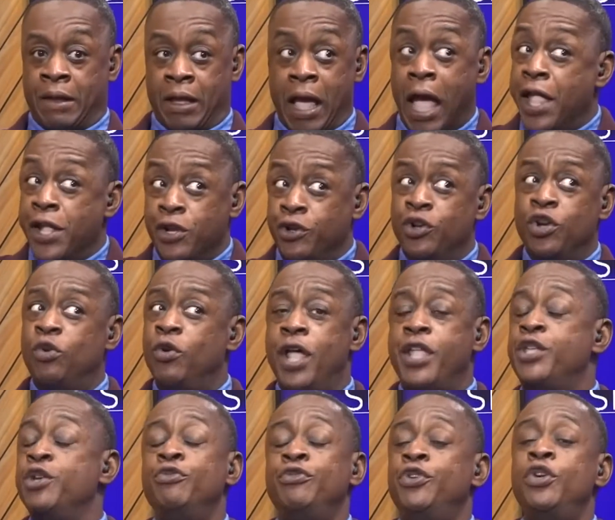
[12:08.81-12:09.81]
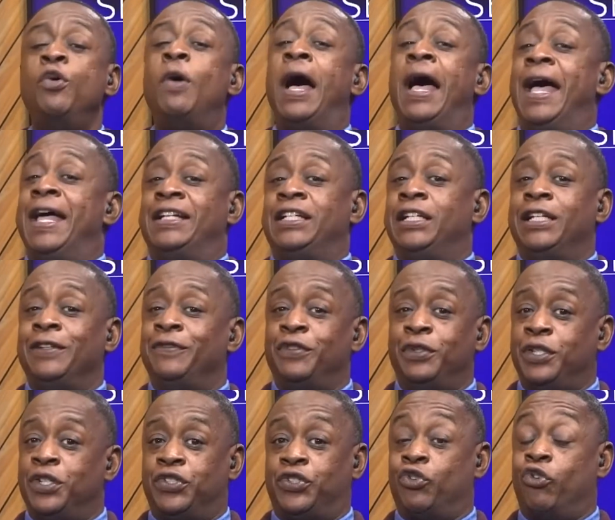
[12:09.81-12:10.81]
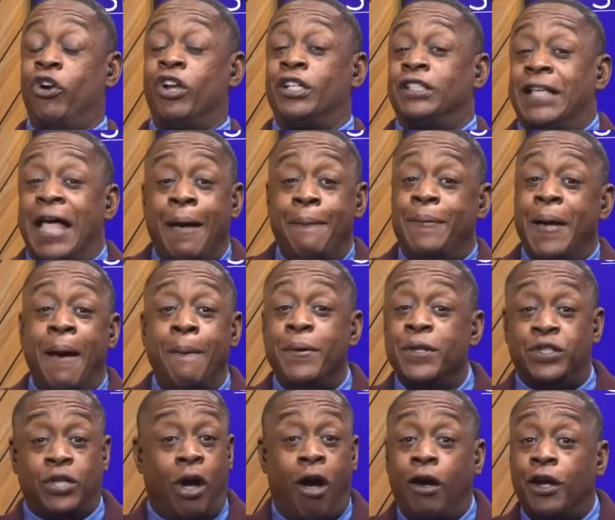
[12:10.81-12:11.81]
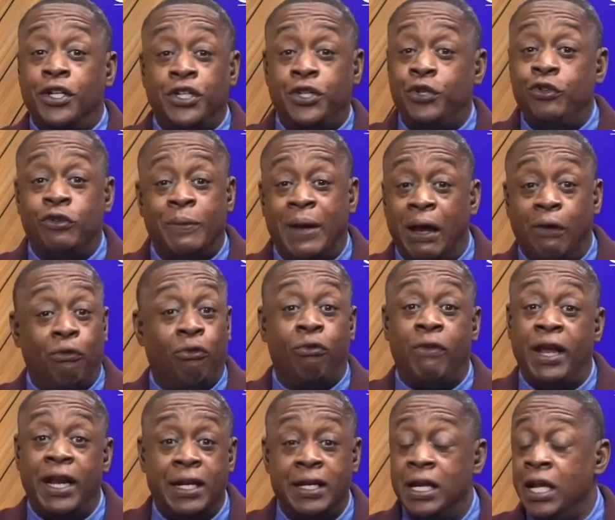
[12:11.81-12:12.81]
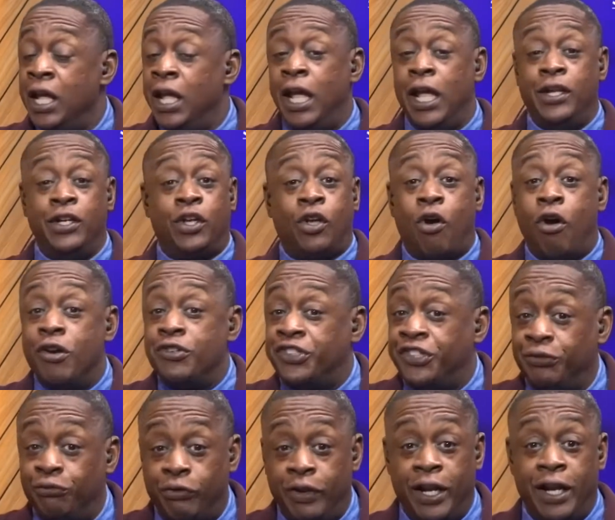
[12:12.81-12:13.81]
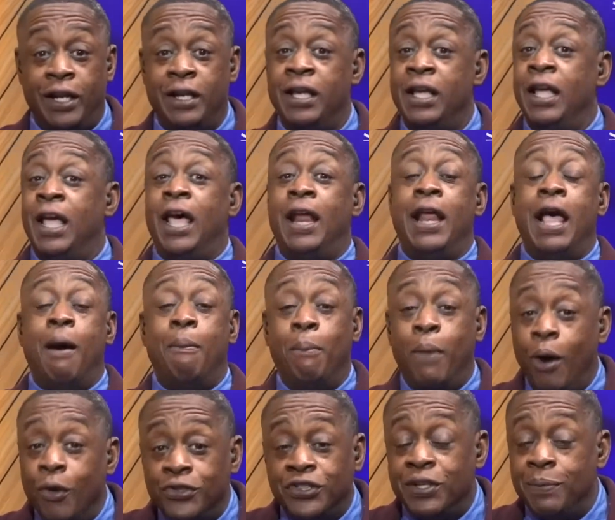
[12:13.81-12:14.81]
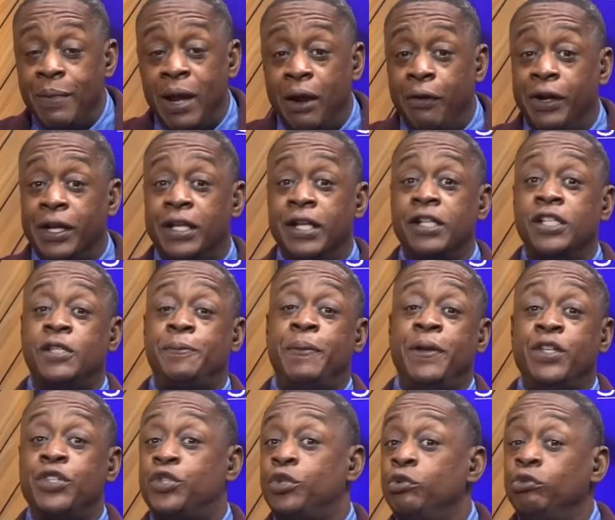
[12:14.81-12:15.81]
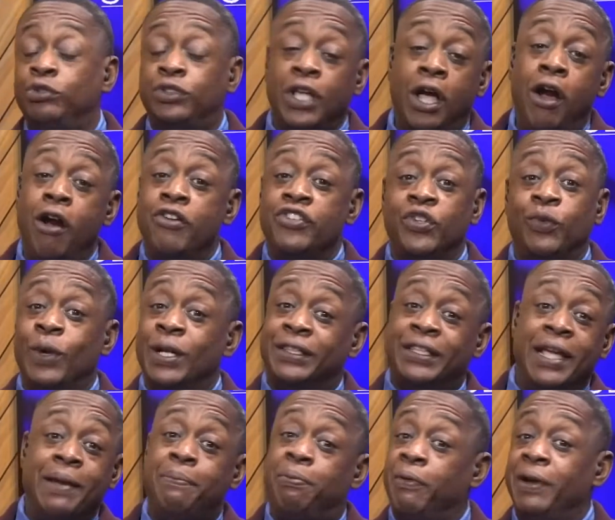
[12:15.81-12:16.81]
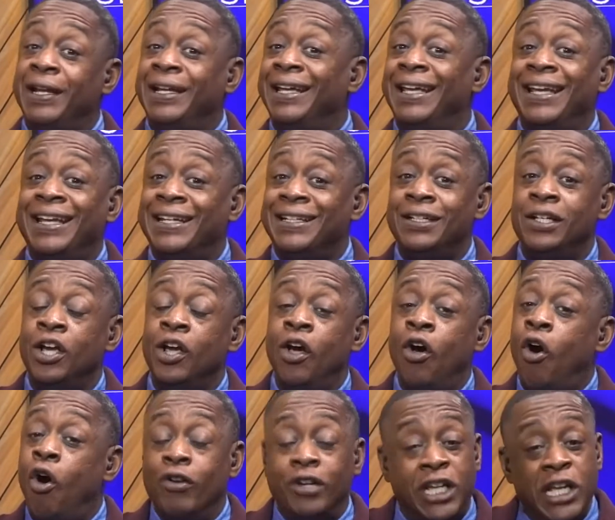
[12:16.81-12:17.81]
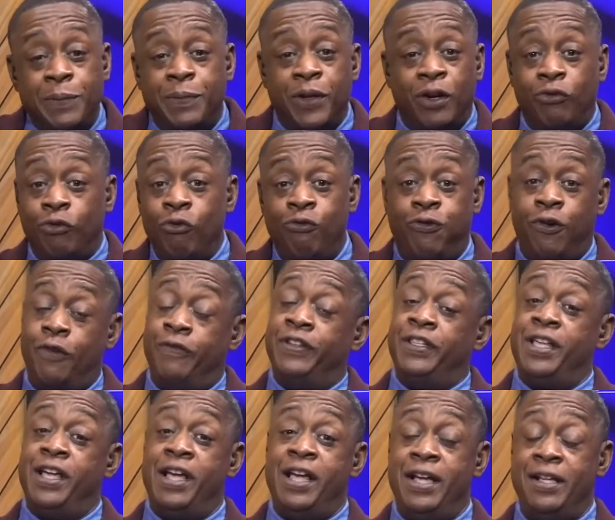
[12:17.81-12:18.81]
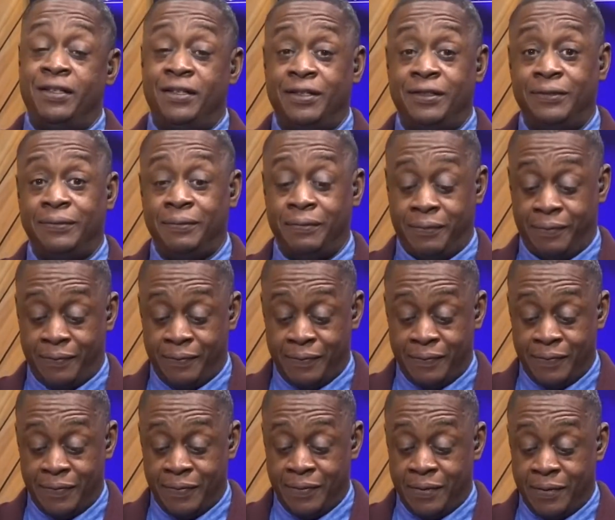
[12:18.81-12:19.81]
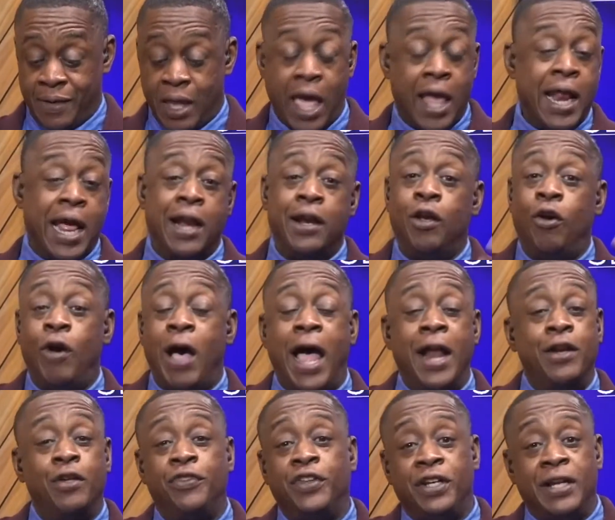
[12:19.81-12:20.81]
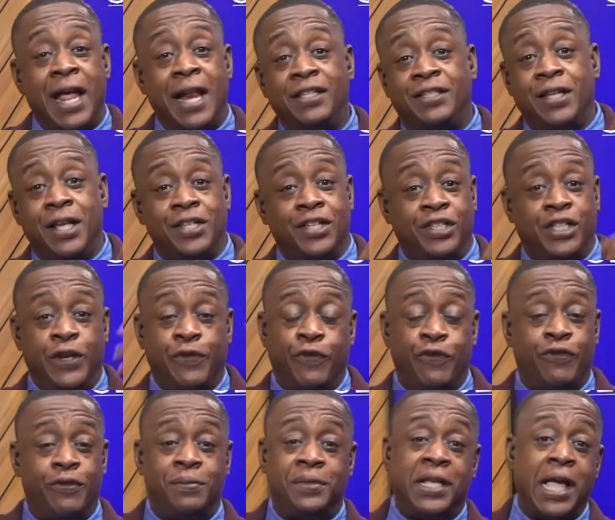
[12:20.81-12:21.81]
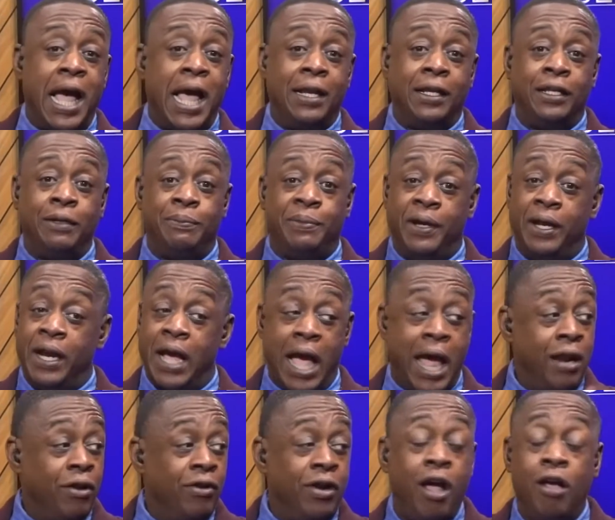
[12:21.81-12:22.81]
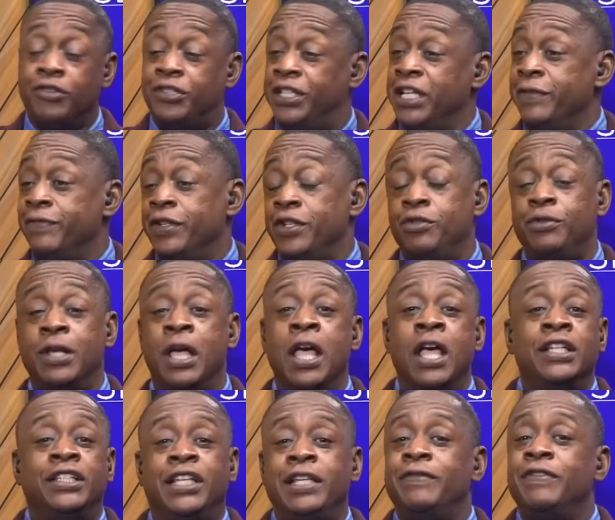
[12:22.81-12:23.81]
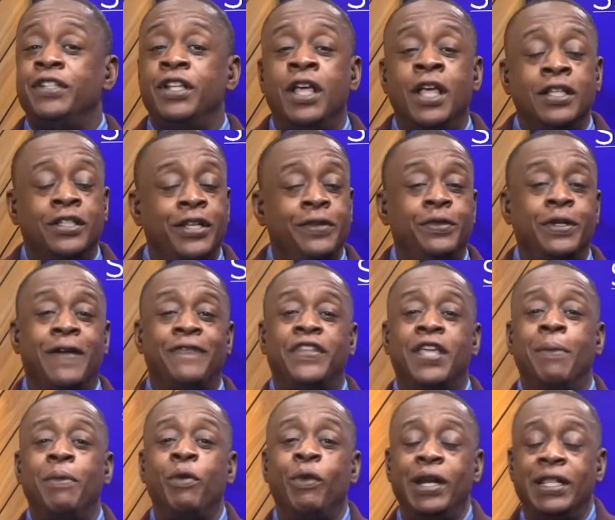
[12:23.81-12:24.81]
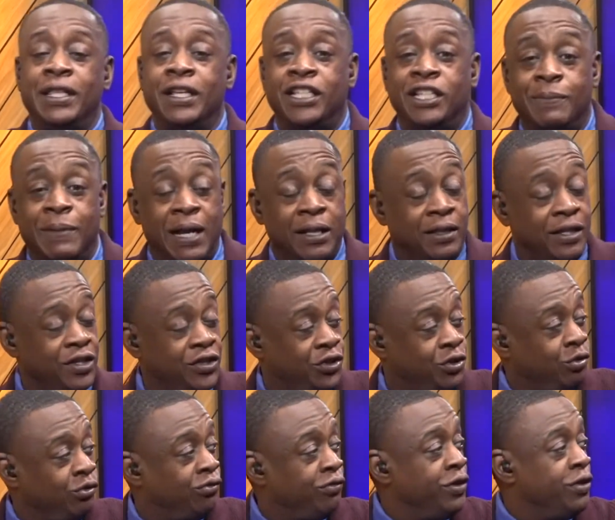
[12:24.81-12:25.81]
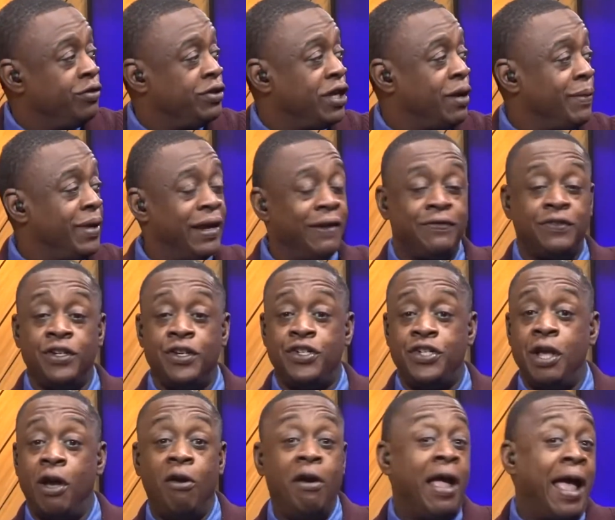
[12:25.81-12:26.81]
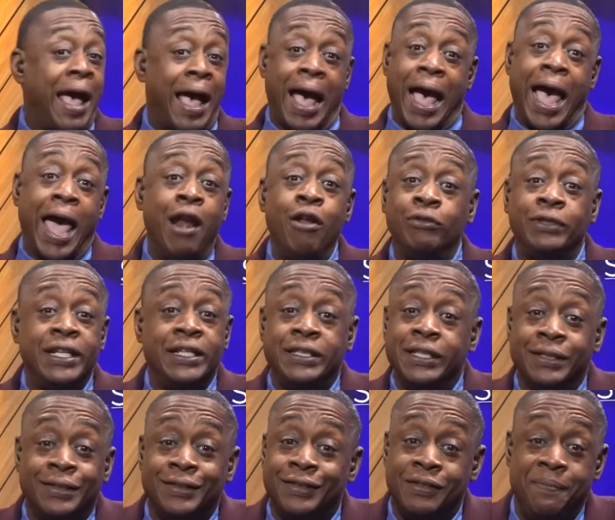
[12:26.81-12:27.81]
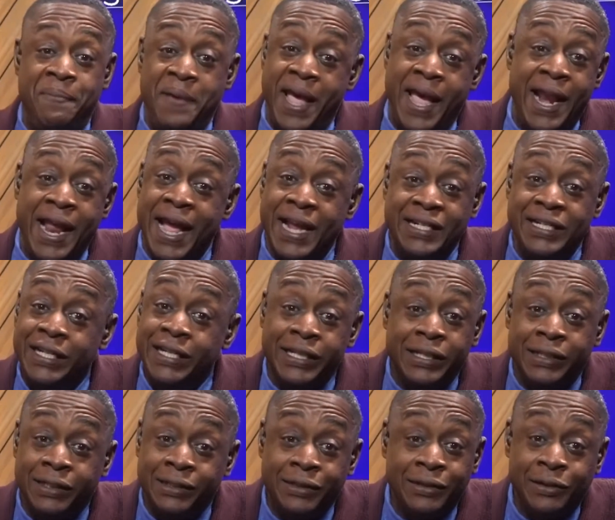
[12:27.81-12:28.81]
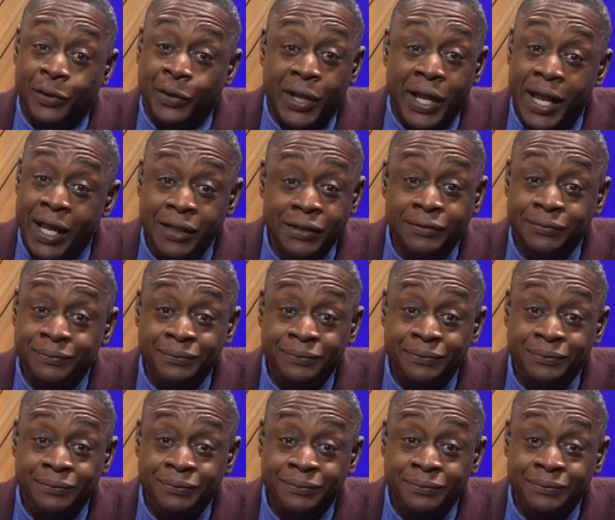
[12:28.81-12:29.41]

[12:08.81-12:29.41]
And you knew I had to give you this story because I've been talking to you about rent and the cost of rent and how most Americans spend 2/3 of what they bring in on keeping a roof over their heads. And I know the United States is different from Scotland, but I don't know. Stephen have to tell me what he thinks about this. 2-3, you tell me after the show. I don't think this is a bad idea, okay?